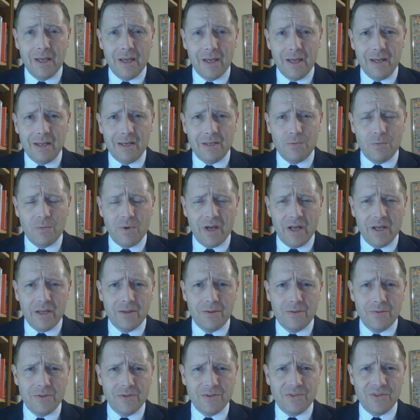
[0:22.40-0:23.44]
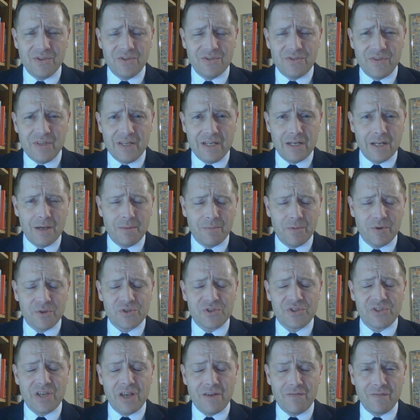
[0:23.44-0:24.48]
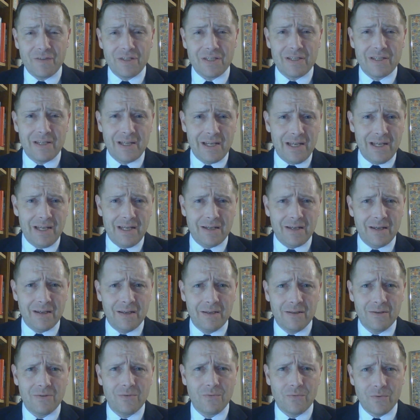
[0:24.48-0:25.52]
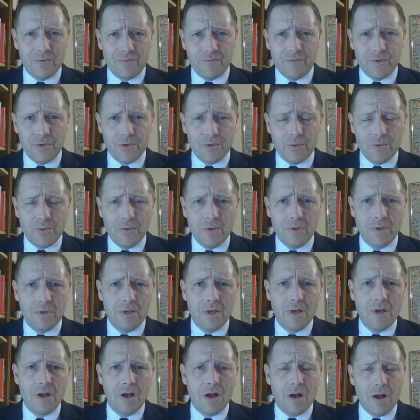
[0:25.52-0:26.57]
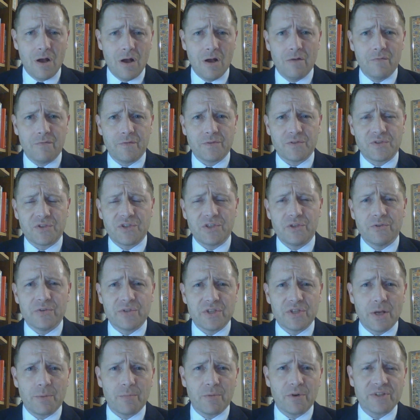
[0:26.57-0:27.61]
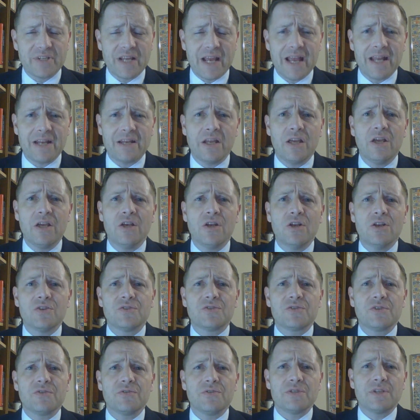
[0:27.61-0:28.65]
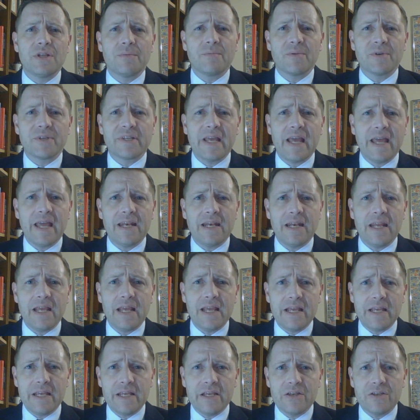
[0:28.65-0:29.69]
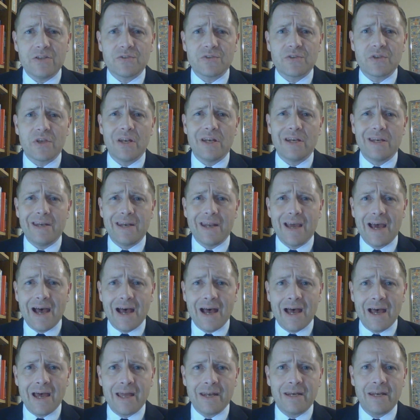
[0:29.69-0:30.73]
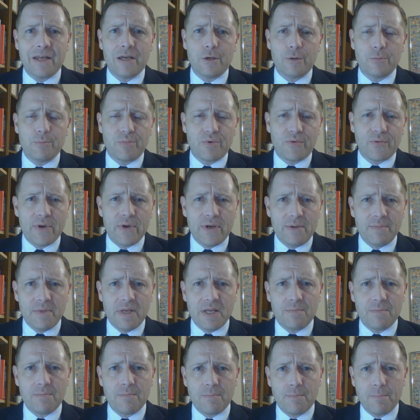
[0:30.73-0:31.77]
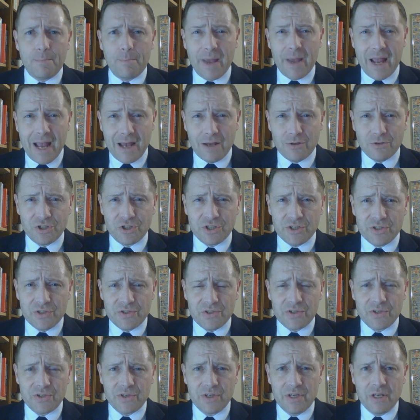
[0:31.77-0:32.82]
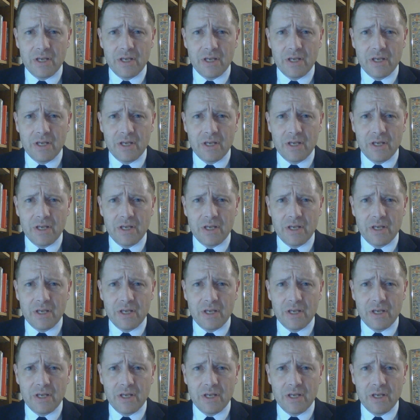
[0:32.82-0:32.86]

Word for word: Anyway, this is the number 17 review of series number 10. Series number 10 is non-premium pouches.